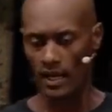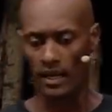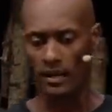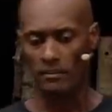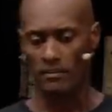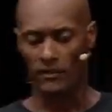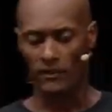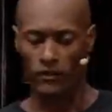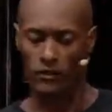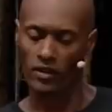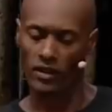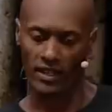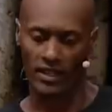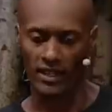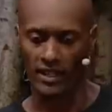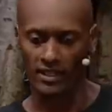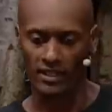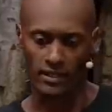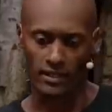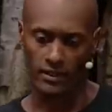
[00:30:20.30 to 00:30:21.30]
Before I
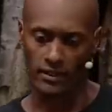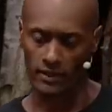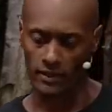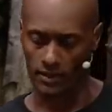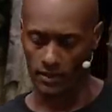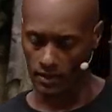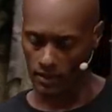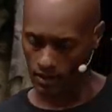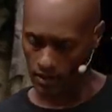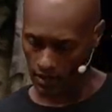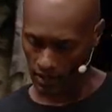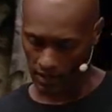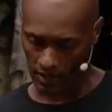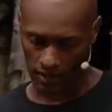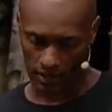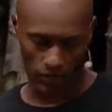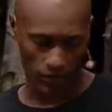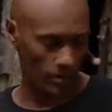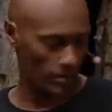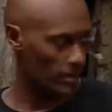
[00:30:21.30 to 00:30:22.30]
end here, and I
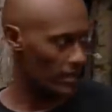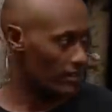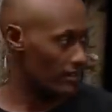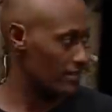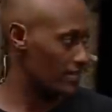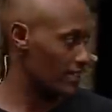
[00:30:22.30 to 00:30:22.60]
know I'm out of